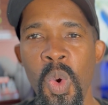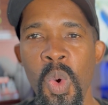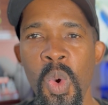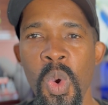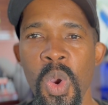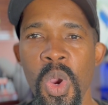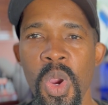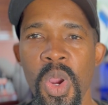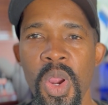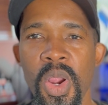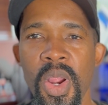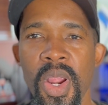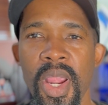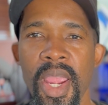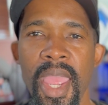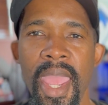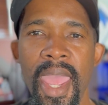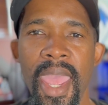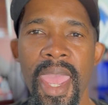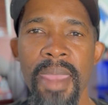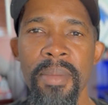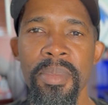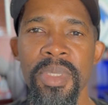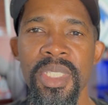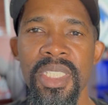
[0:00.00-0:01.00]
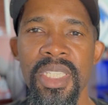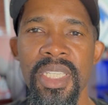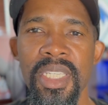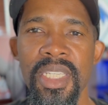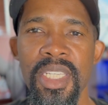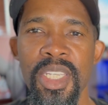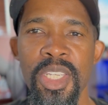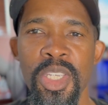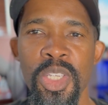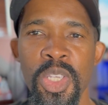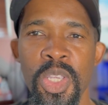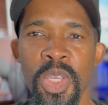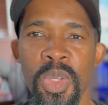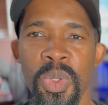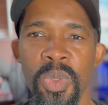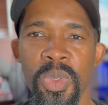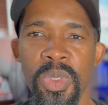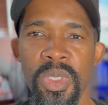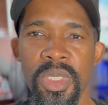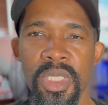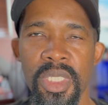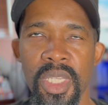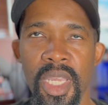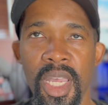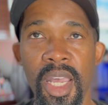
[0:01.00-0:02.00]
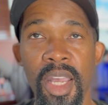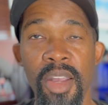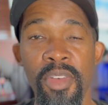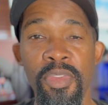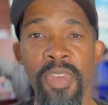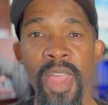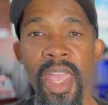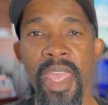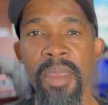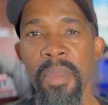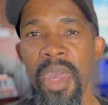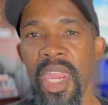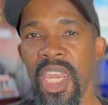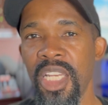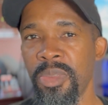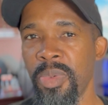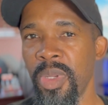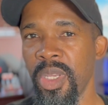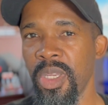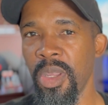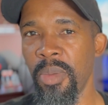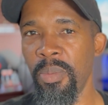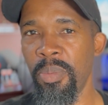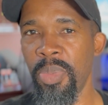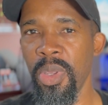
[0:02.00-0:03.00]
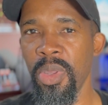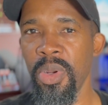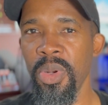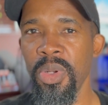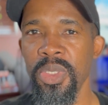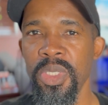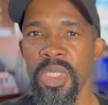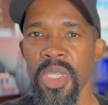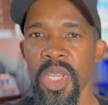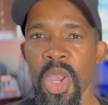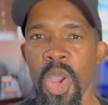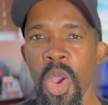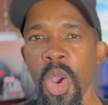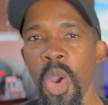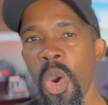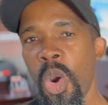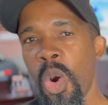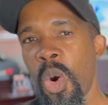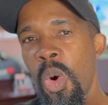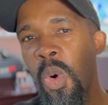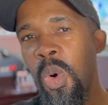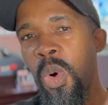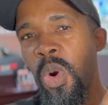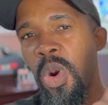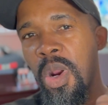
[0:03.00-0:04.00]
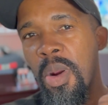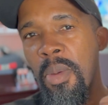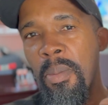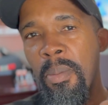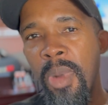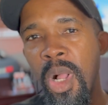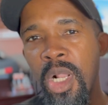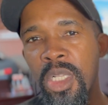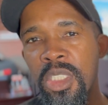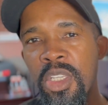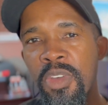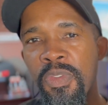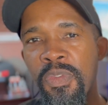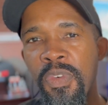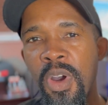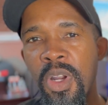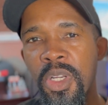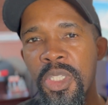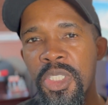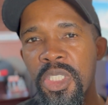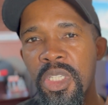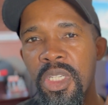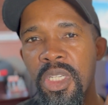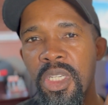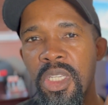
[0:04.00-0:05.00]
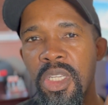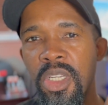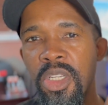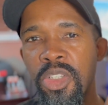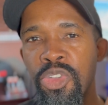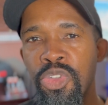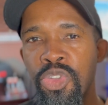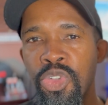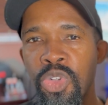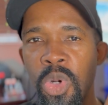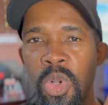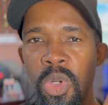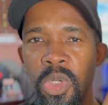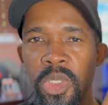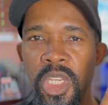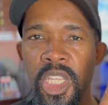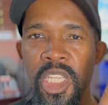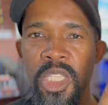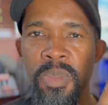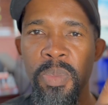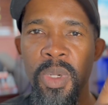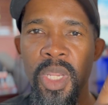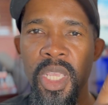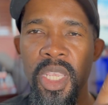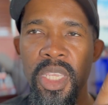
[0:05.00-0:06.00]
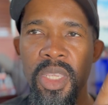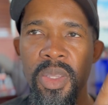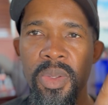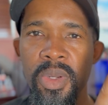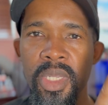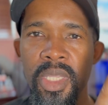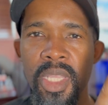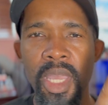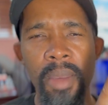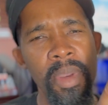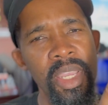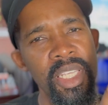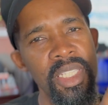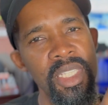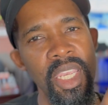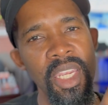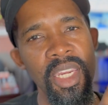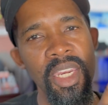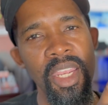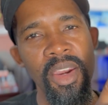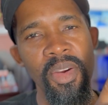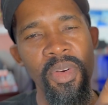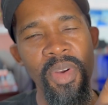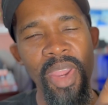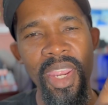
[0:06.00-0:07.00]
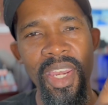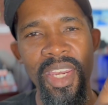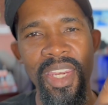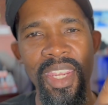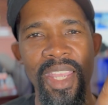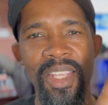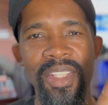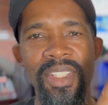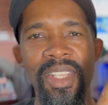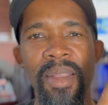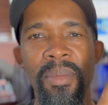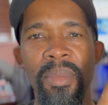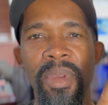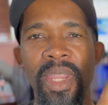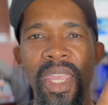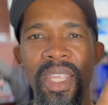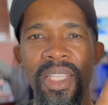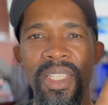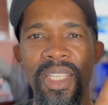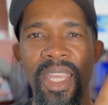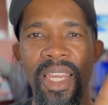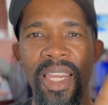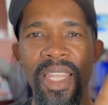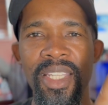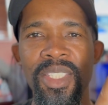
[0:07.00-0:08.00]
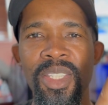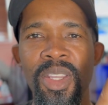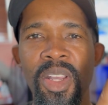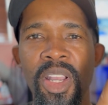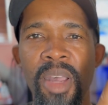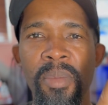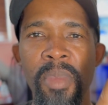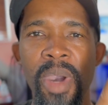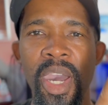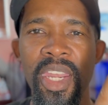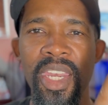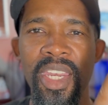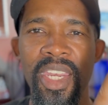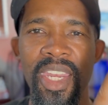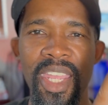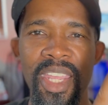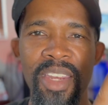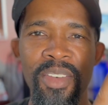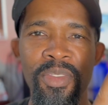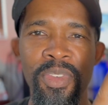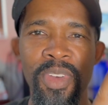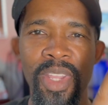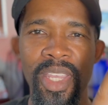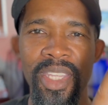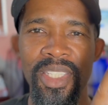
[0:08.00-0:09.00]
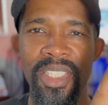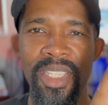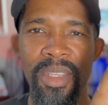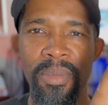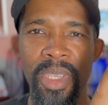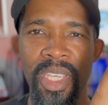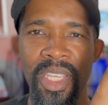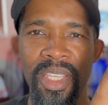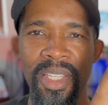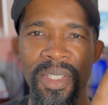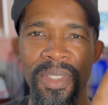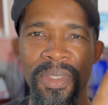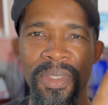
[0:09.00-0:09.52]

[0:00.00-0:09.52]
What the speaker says: or MCDUs, flight management computers or multifunction control display unit. Am I saying that right? Yeah, something like that. Let's talk about it in flight simming.